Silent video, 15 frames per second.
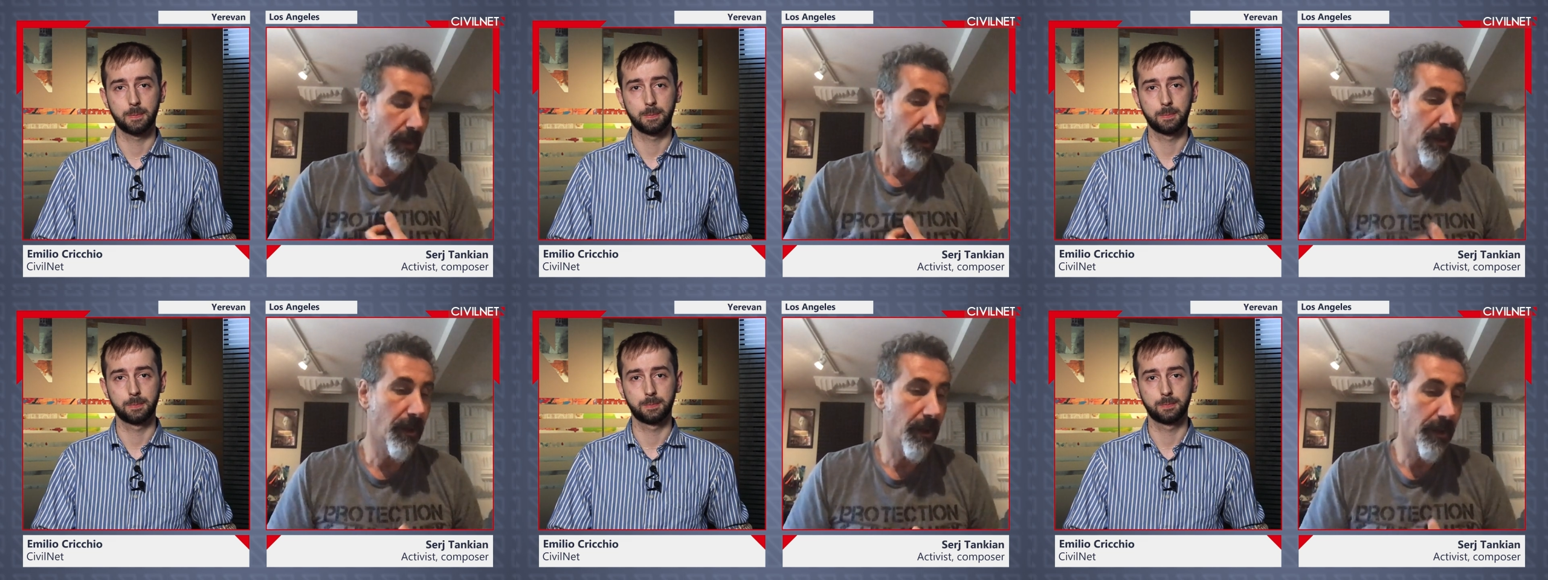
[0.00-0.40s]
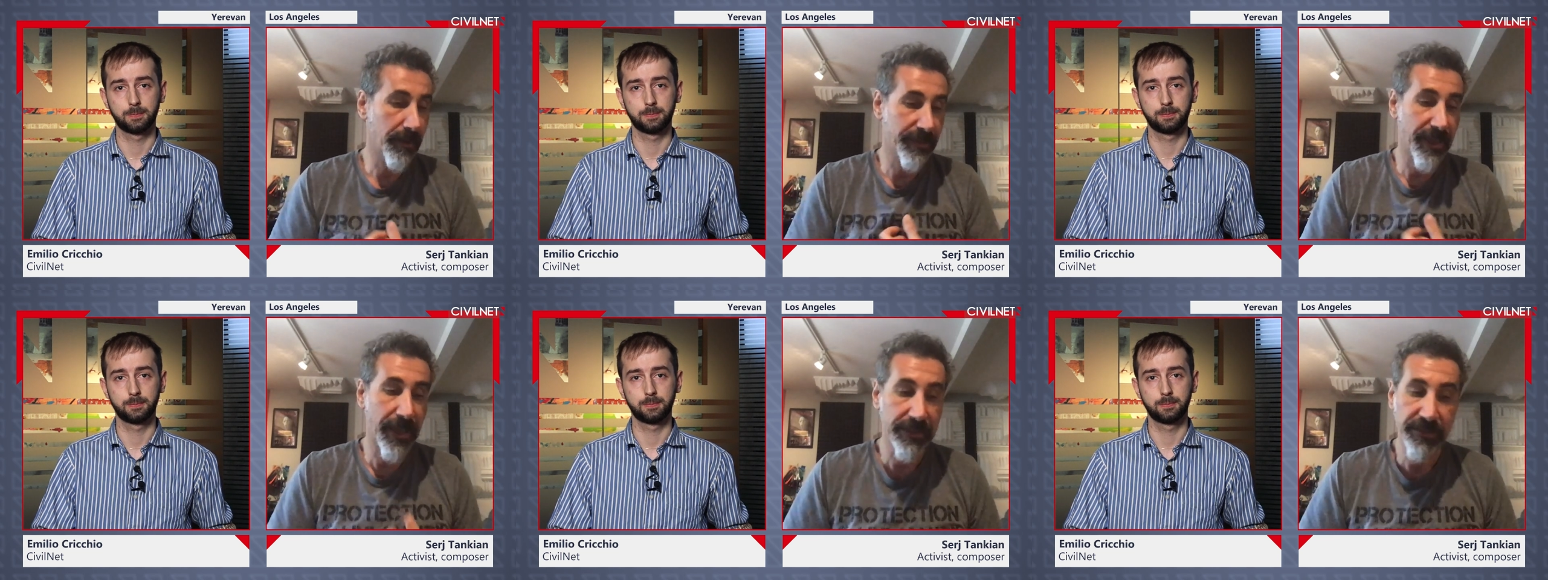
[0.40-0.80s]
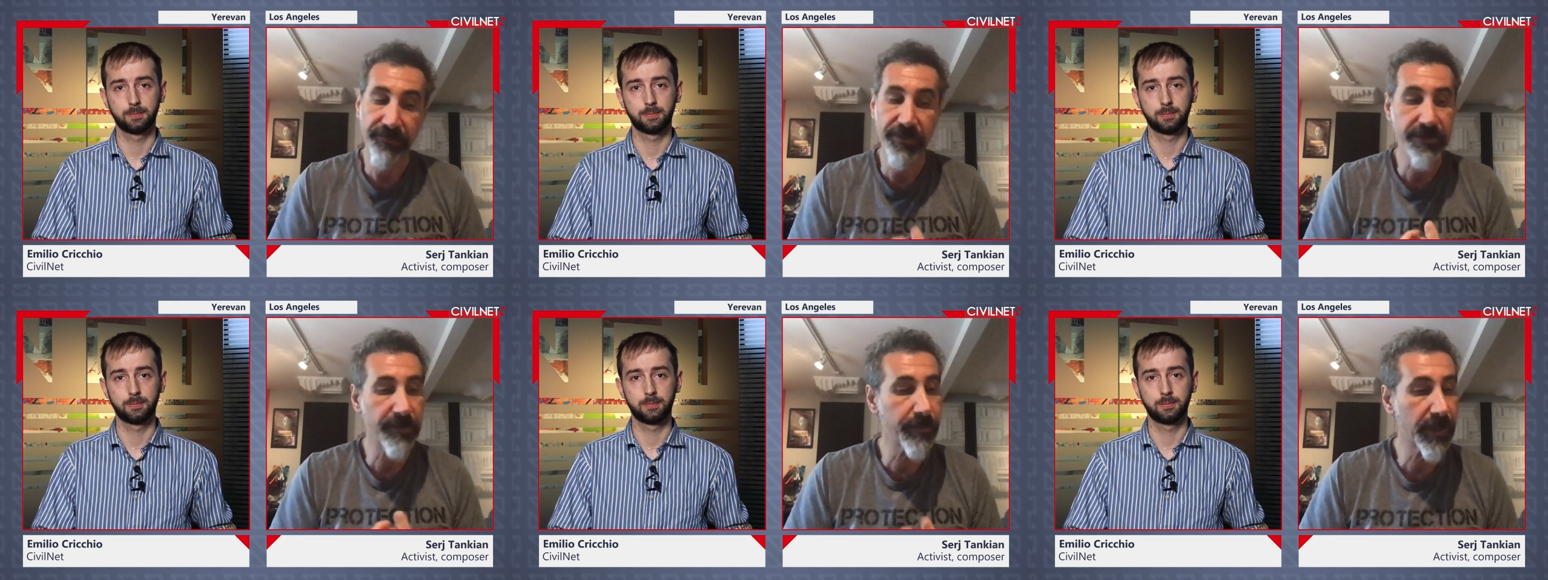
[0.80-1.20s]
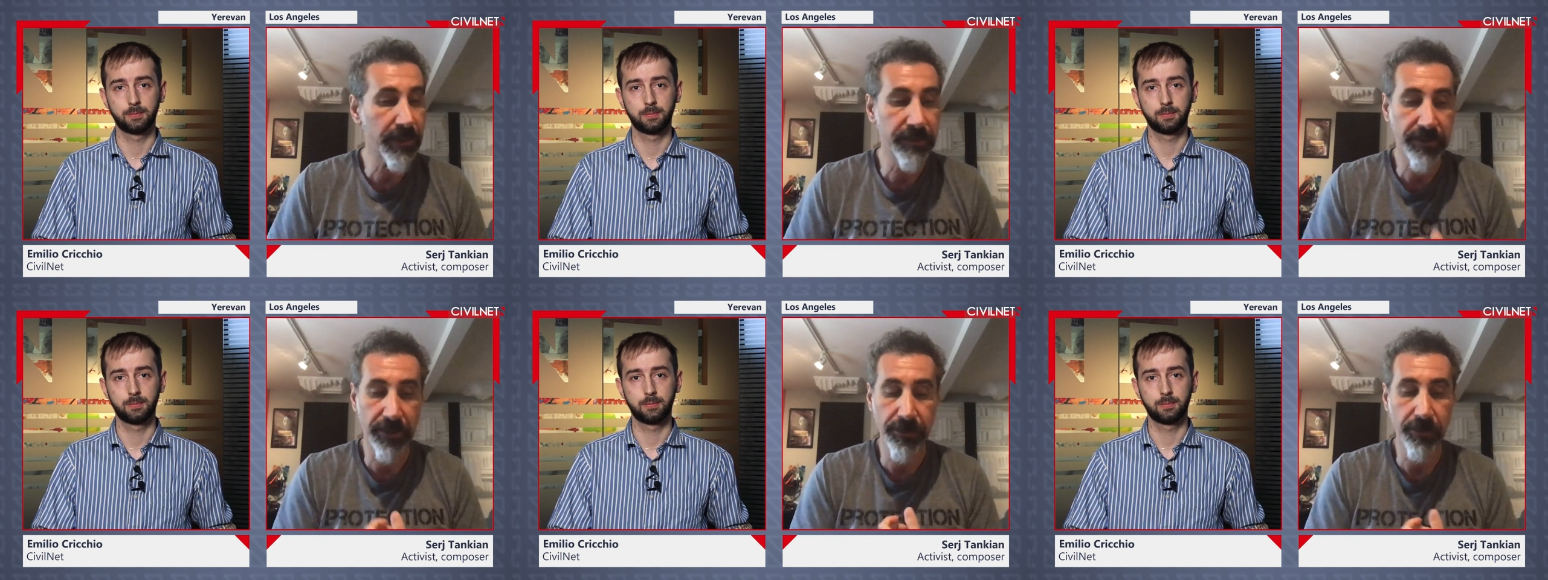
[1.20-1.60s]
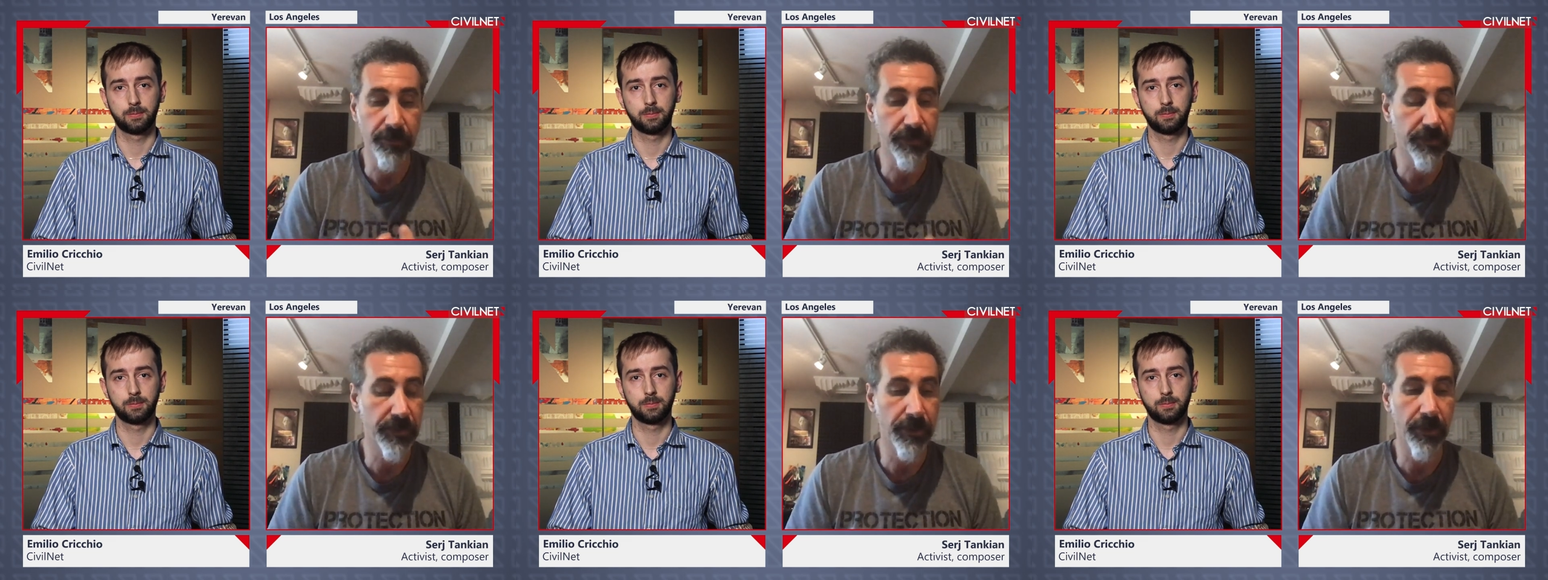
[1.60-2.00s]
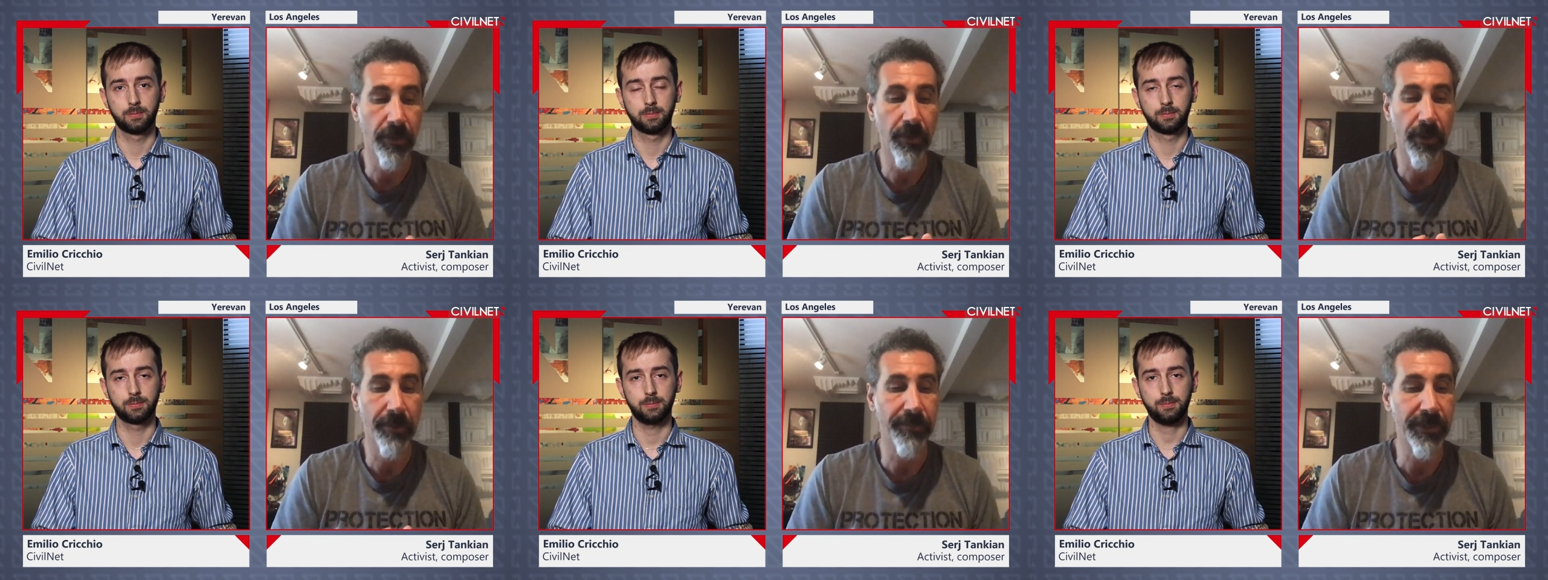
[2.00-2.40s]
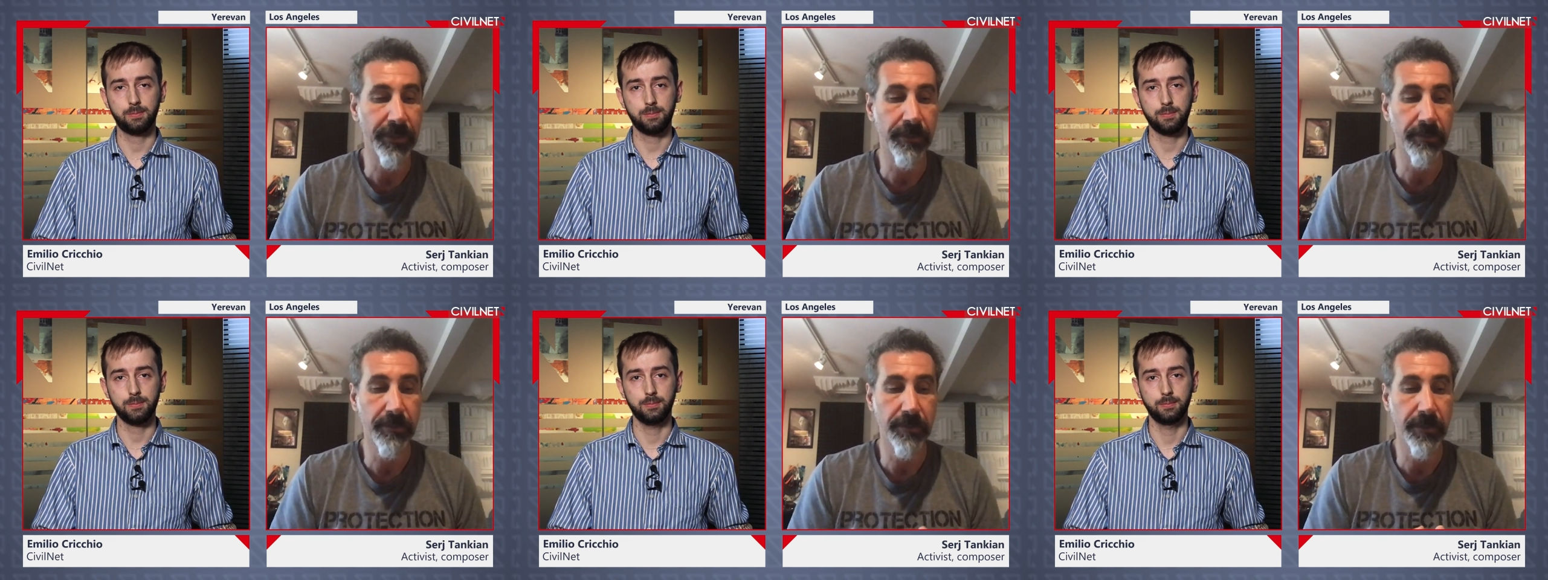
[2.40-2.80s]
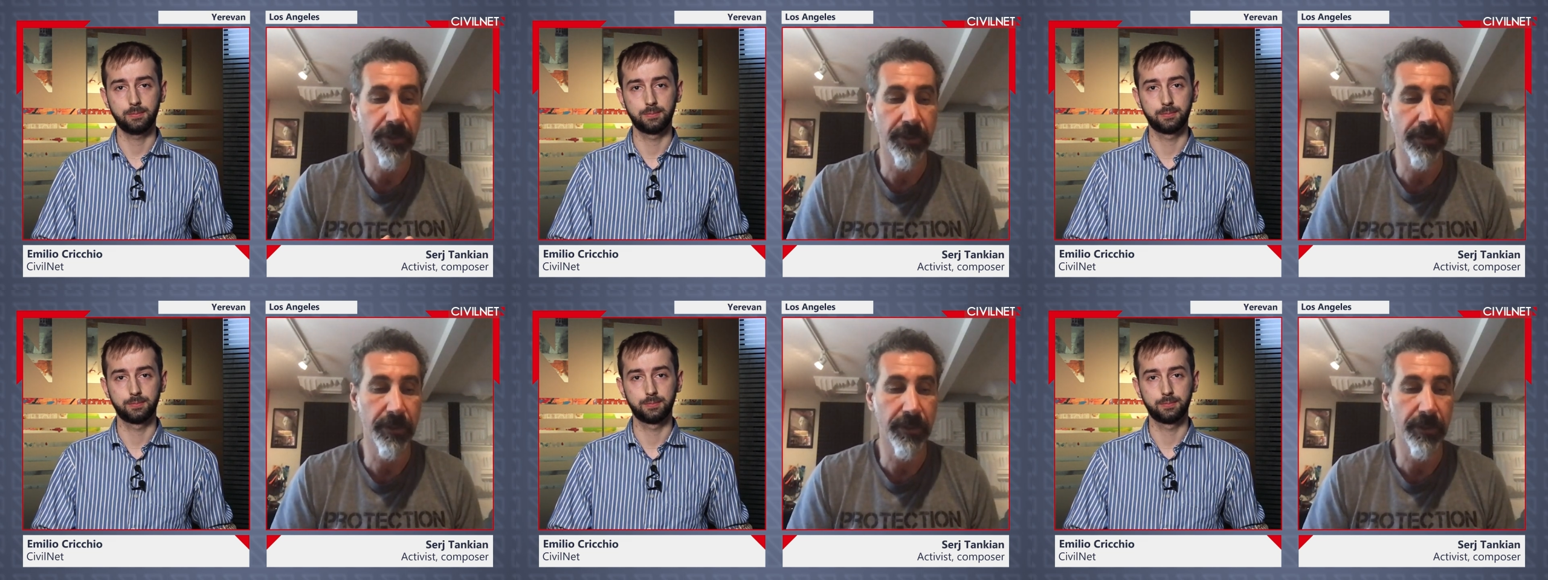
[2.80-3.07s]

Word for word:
Speaker 1: Uh, the activism continues, you know. I mean, you,